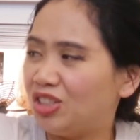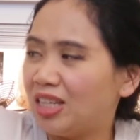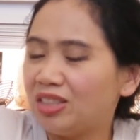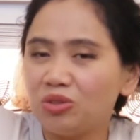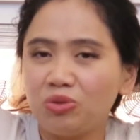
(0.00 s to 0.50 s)

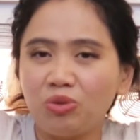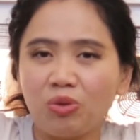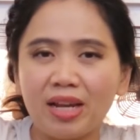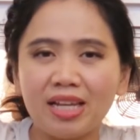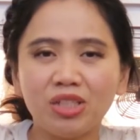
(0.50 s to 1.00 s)
gentle
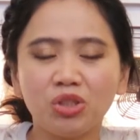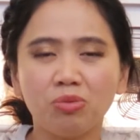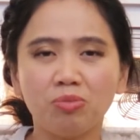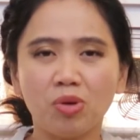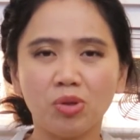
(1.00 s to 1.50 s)
range
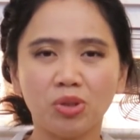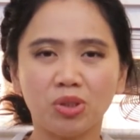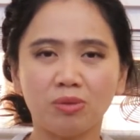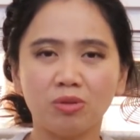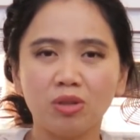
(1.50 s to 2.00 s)
of motion